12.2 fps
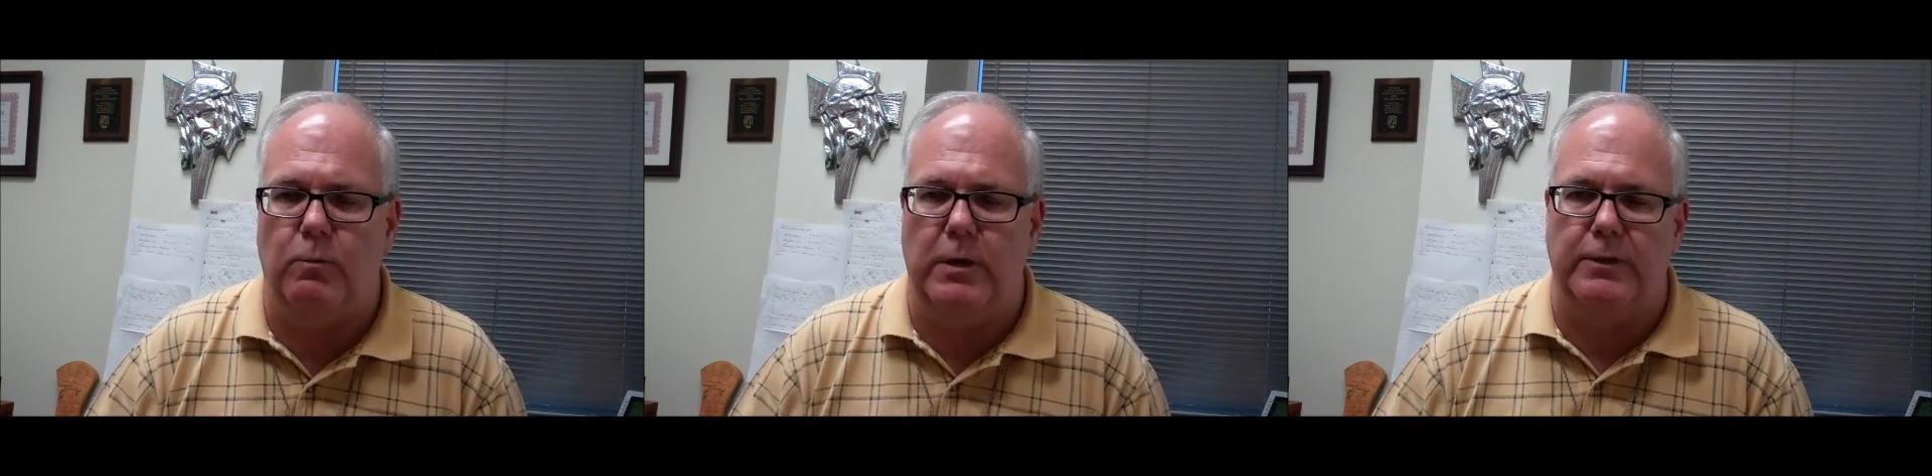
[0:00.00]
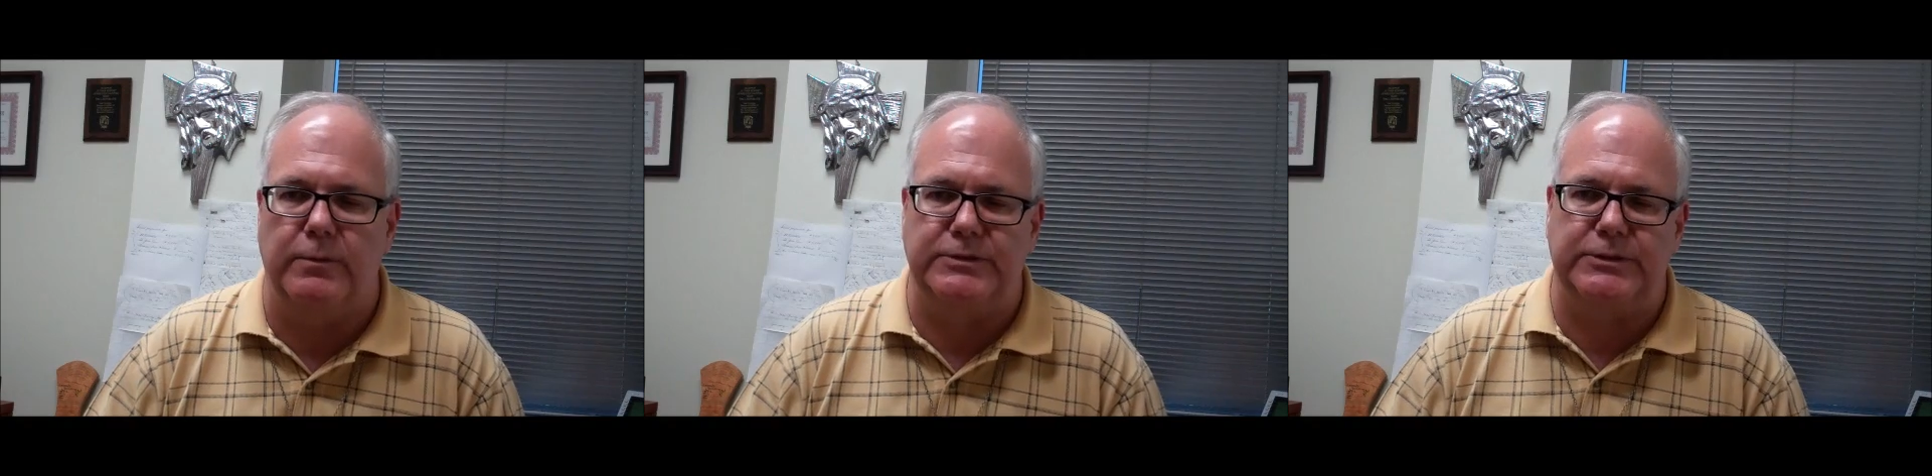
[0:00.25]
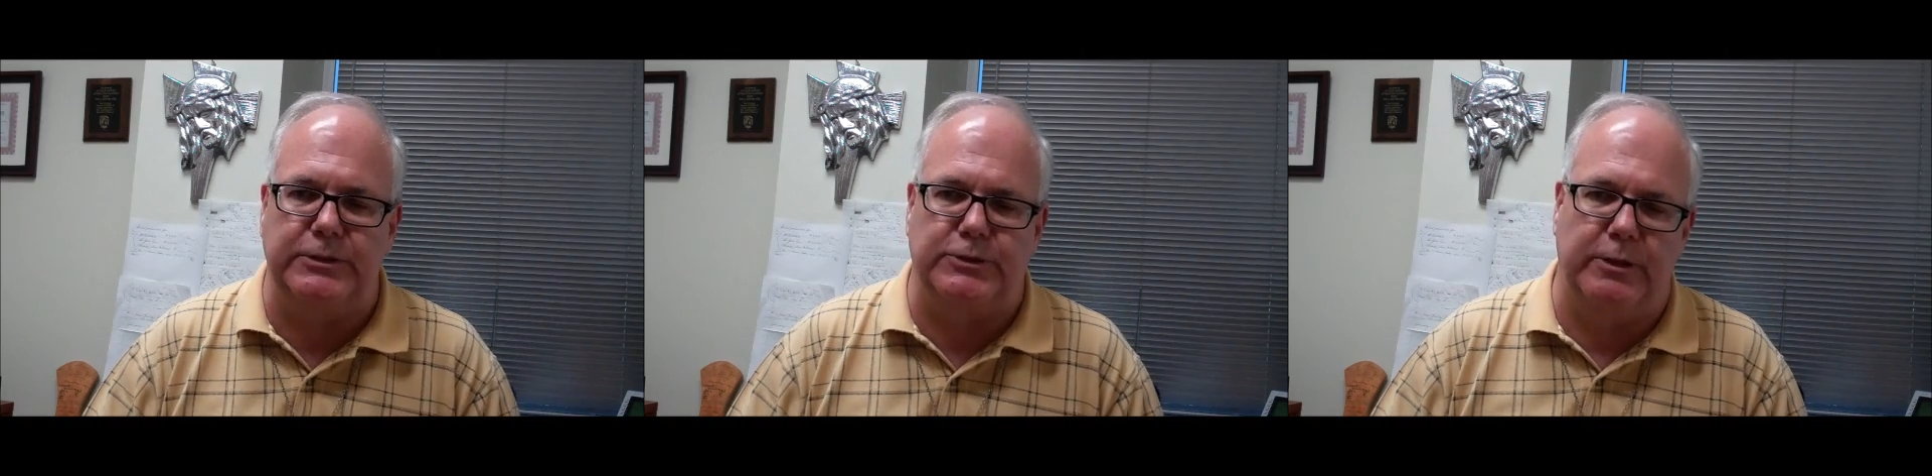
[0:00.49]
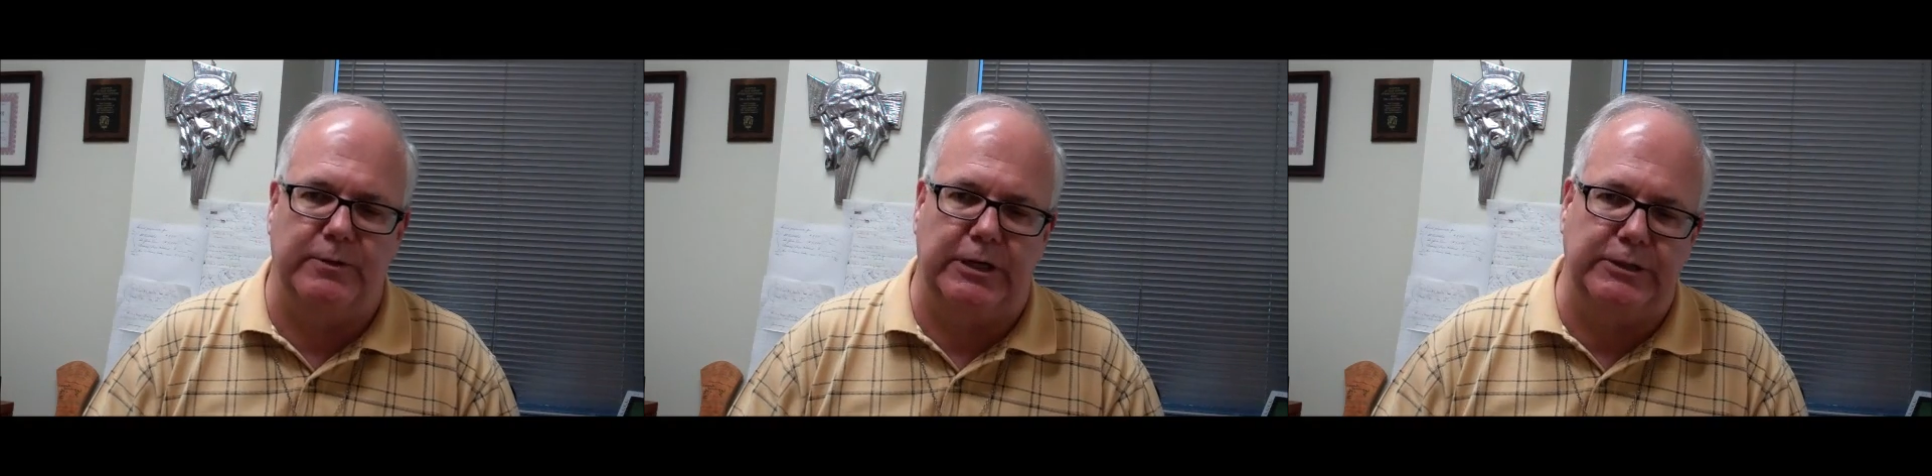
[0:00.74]
whether it's
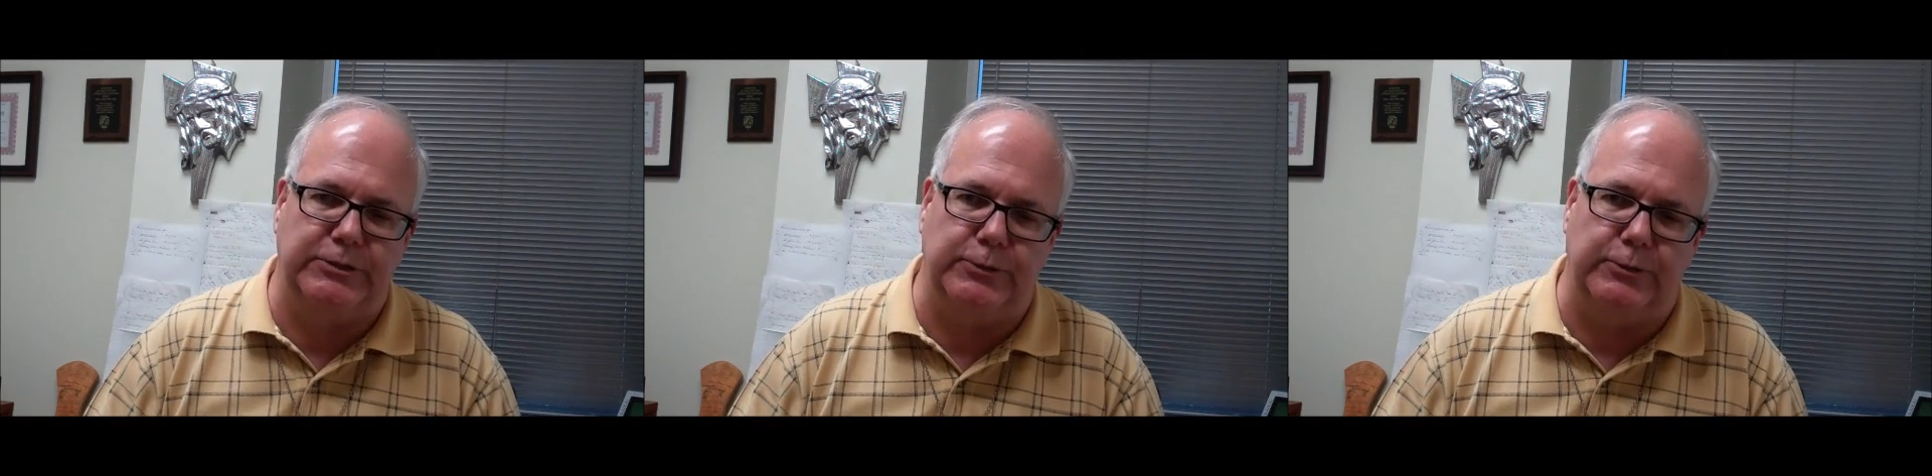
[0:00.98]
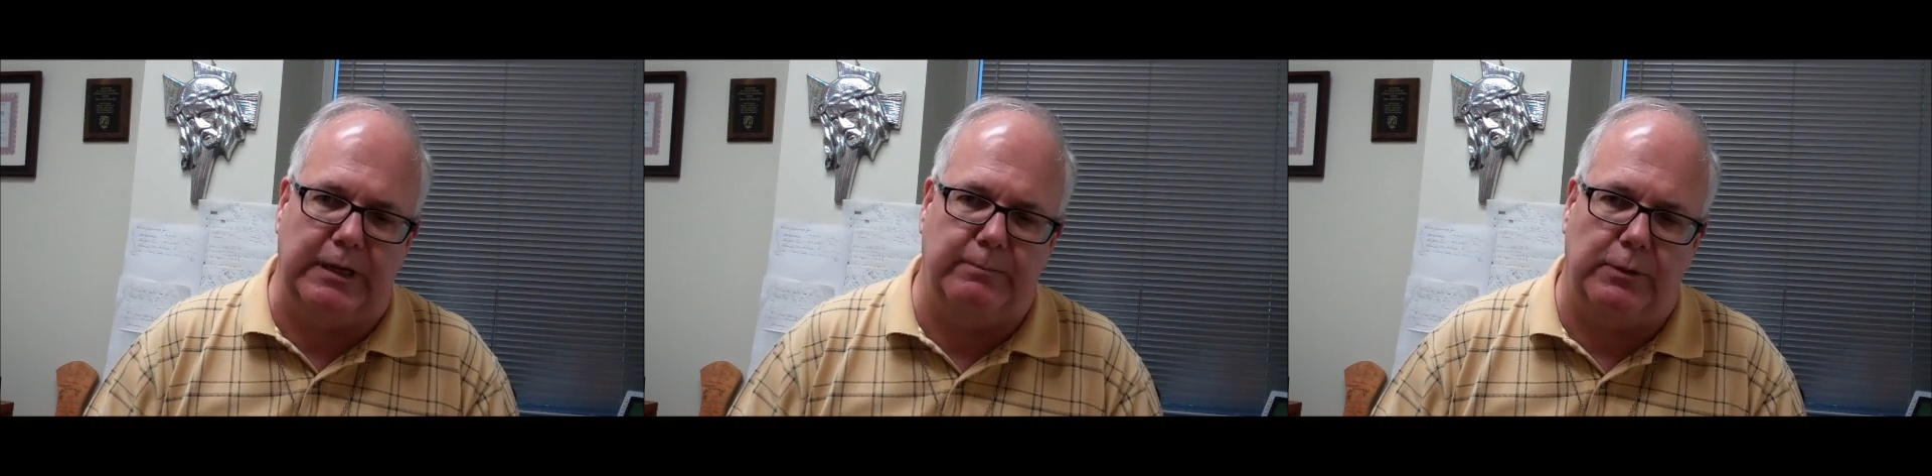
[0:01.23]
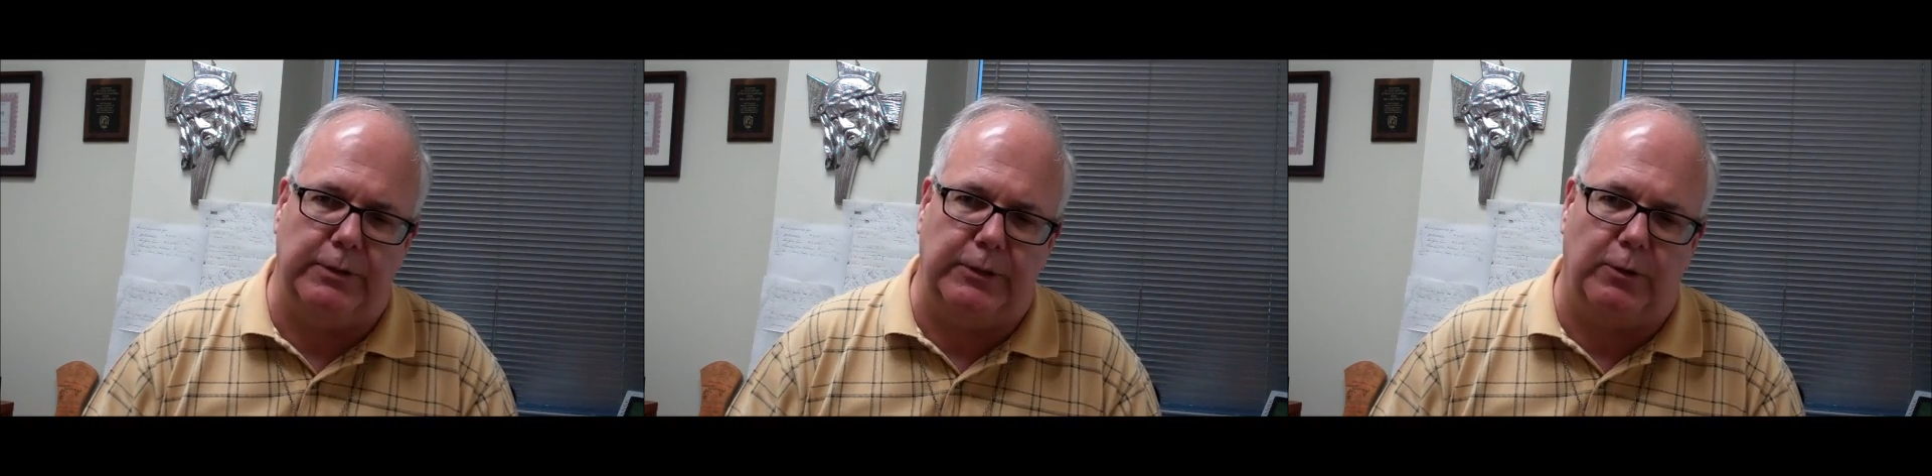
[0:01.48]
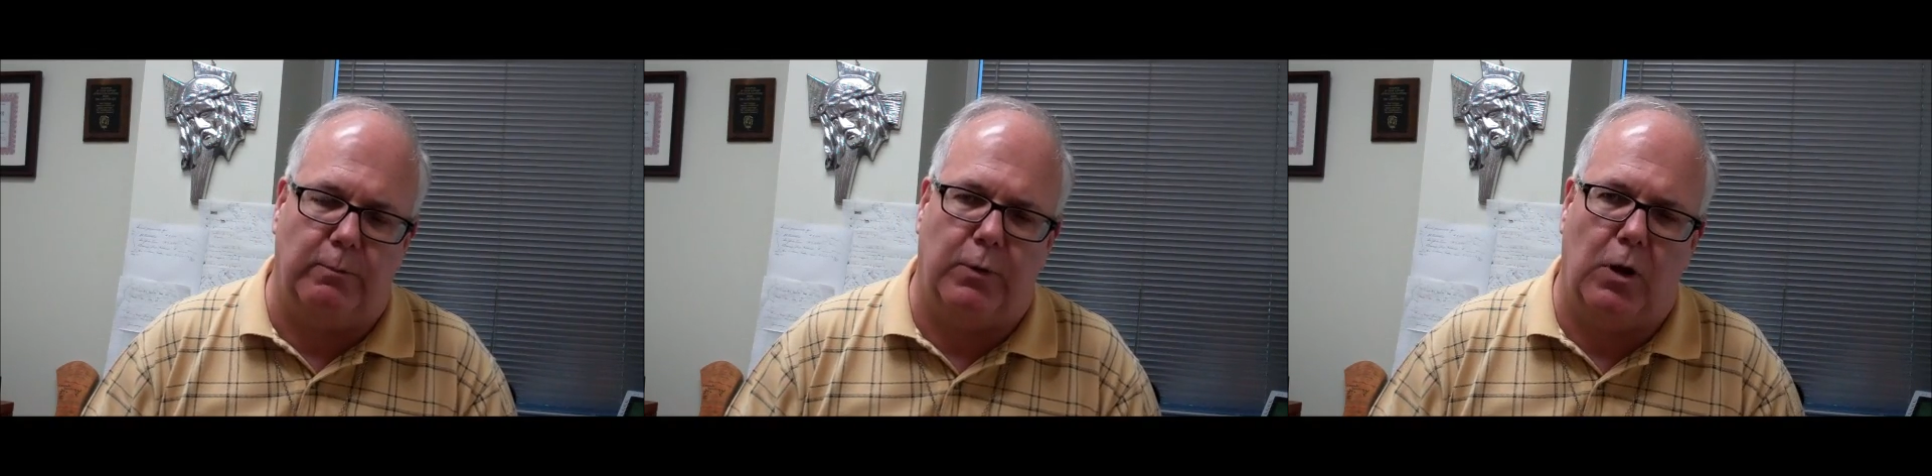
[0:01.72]
contributing to a
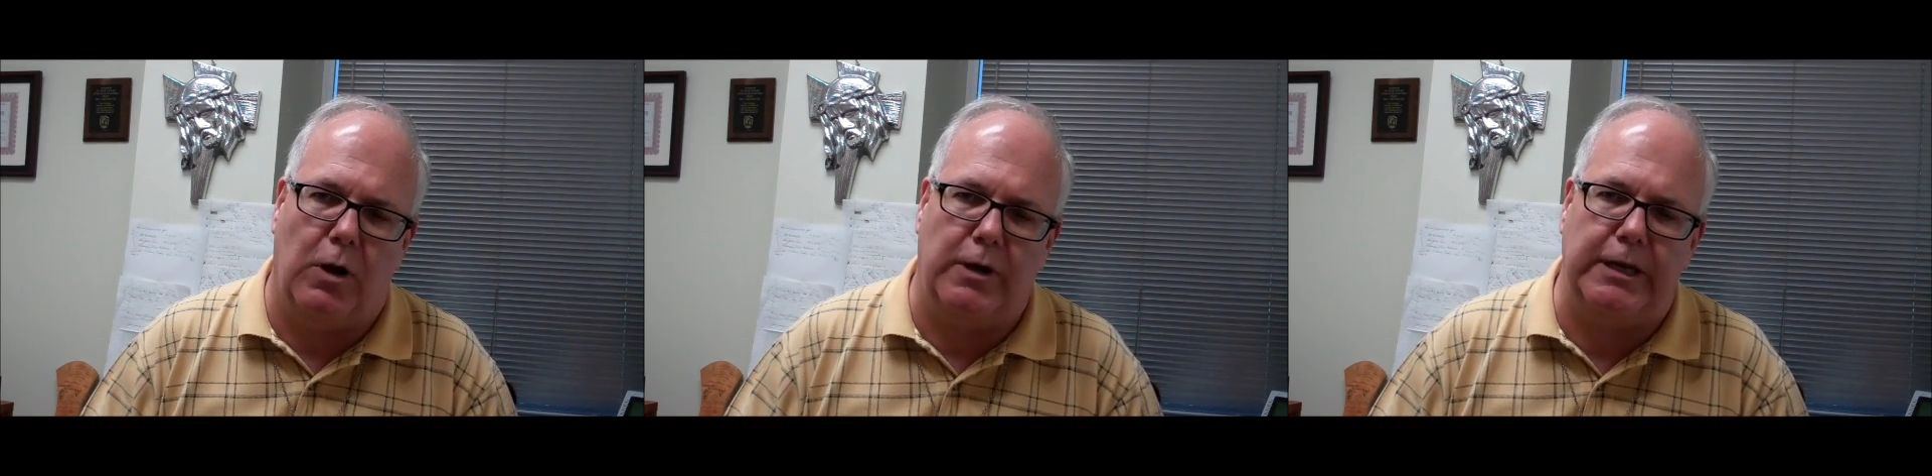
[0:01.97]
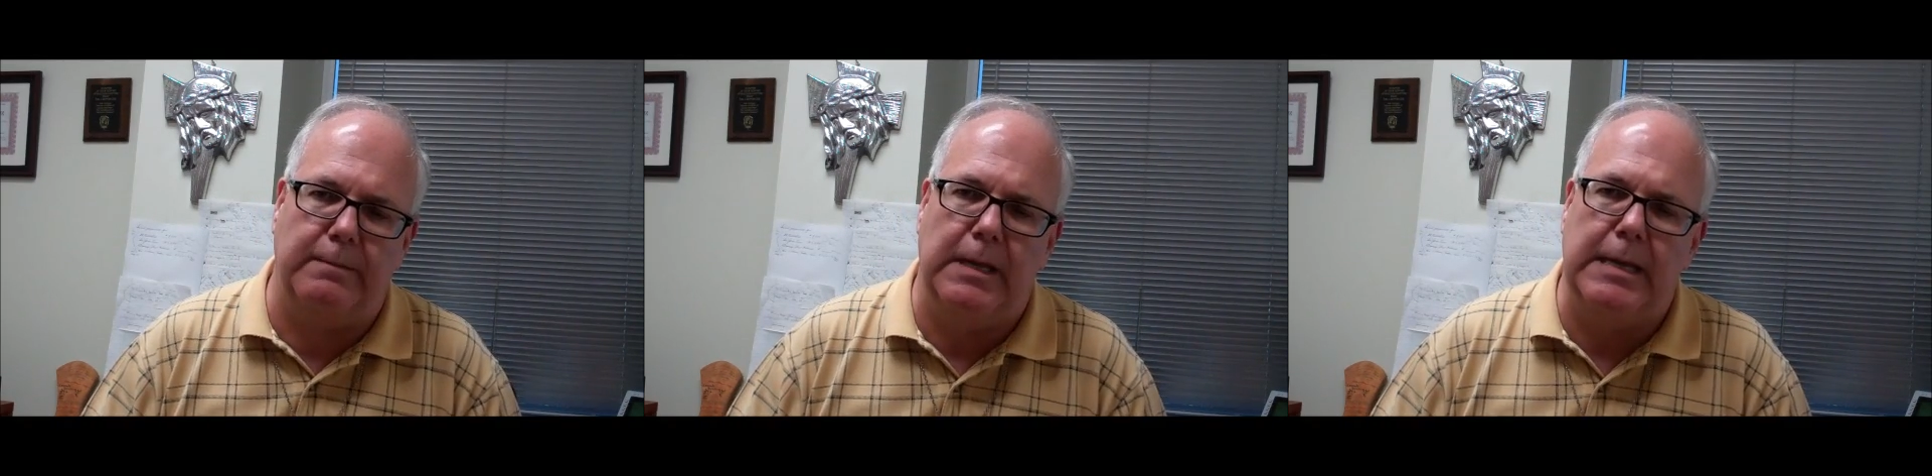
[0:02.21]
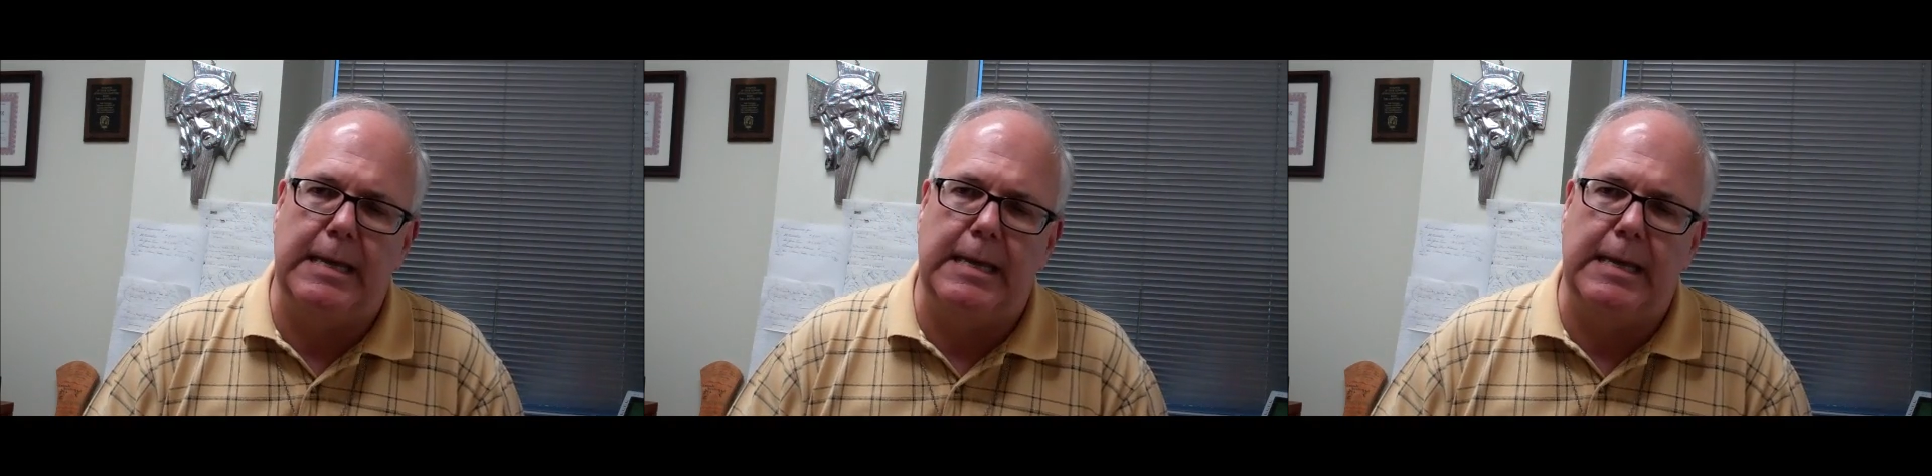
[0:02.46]
political party,